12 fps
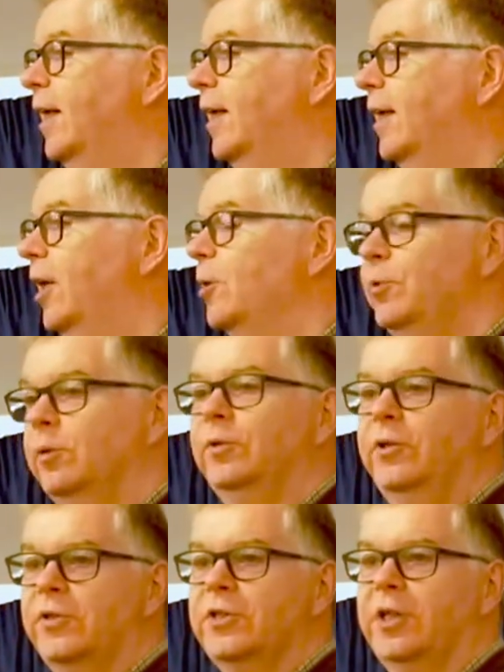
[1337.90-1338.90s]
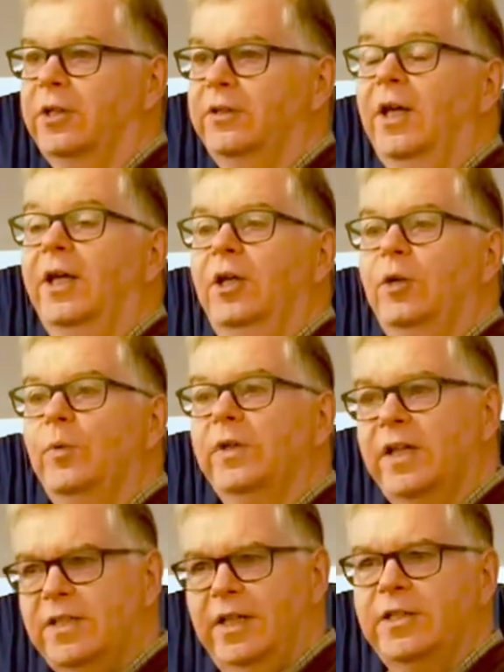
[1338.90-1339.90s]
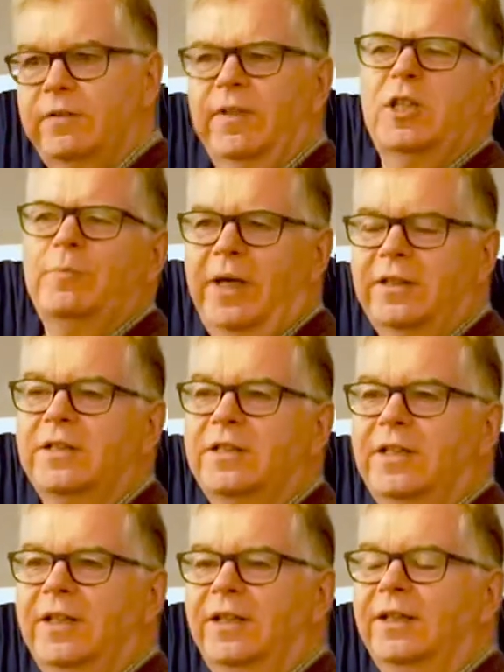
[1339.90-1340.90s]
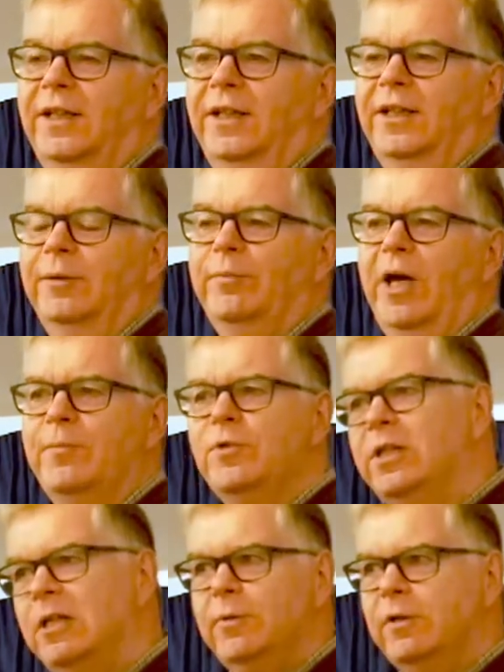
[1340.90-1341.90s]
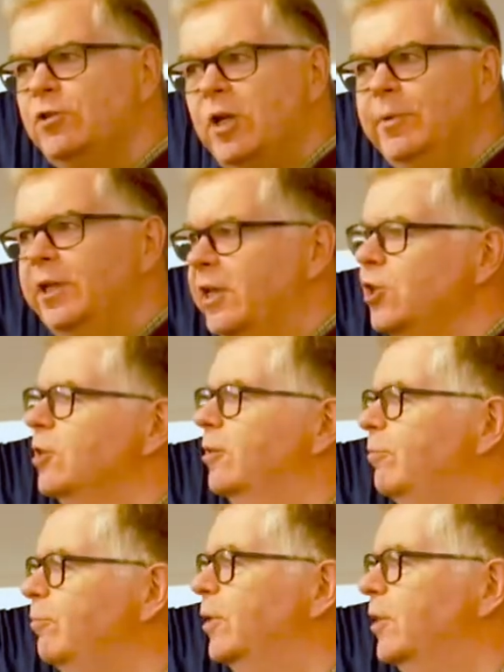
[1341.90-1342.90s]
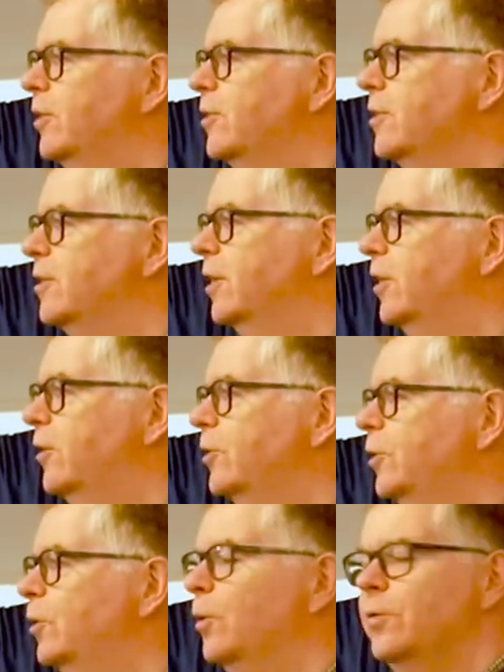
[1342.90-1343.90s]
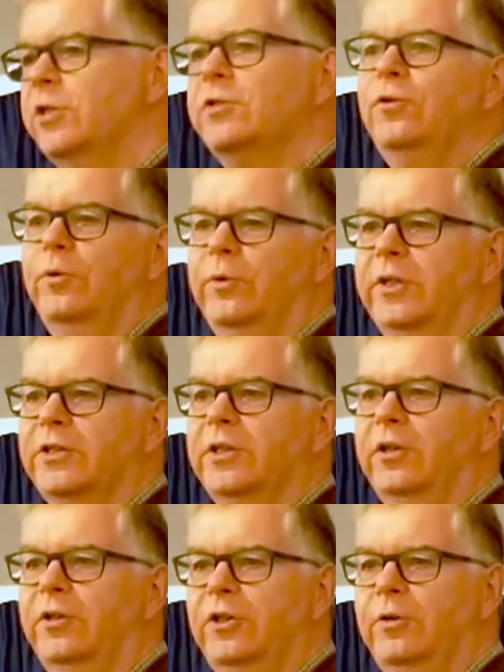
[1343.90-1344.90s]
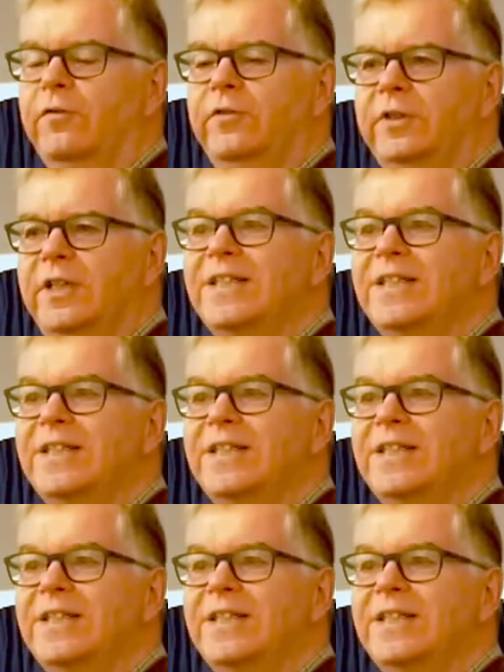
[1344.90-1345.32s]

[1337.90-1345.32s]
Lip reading: I hope you will do so with that sense of expectancy, perhaps a little bit of trepidation, because the God who calls us forward is a God who often